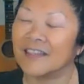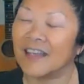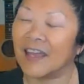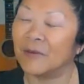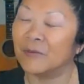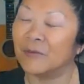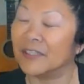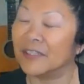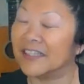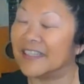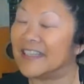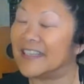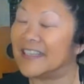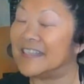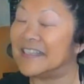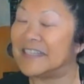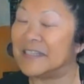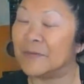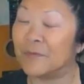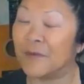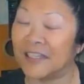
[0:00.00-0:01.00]
A really
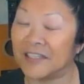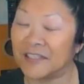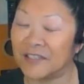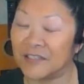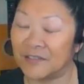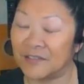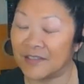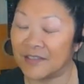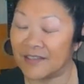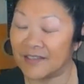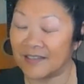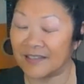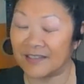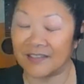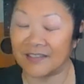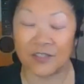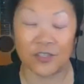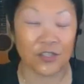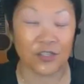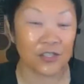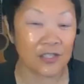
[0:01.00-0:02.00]
easy way to do this is
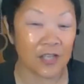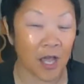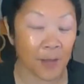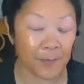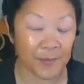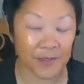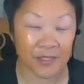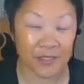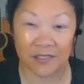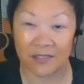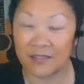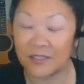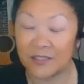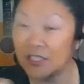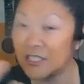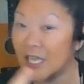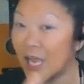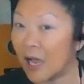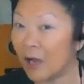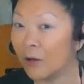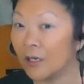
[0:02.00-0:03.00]
to just hop into the
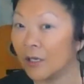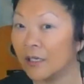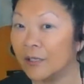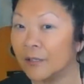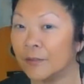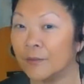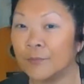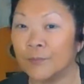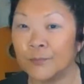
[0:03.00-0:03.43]
shower.